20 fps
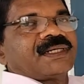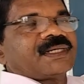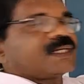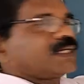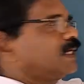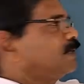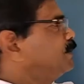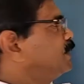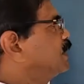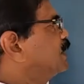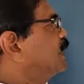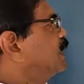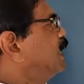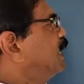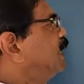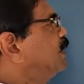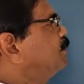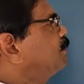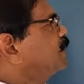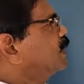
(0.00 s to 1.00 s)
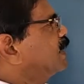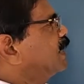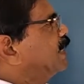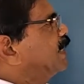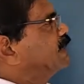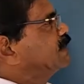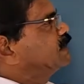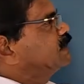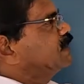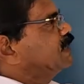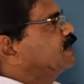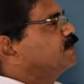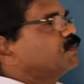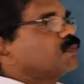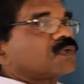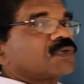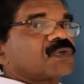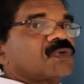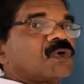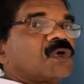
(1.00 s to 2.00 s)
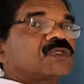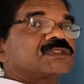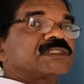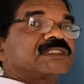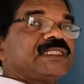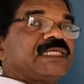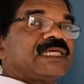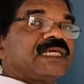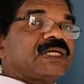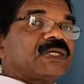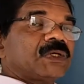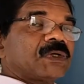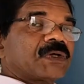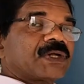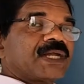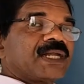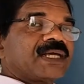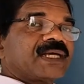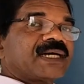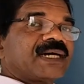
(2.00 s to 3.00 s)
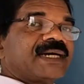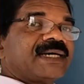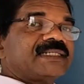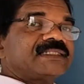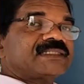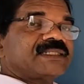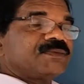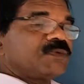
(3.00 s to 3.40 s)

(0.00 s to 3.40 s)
Chemical name calcium oxychloride. Calcium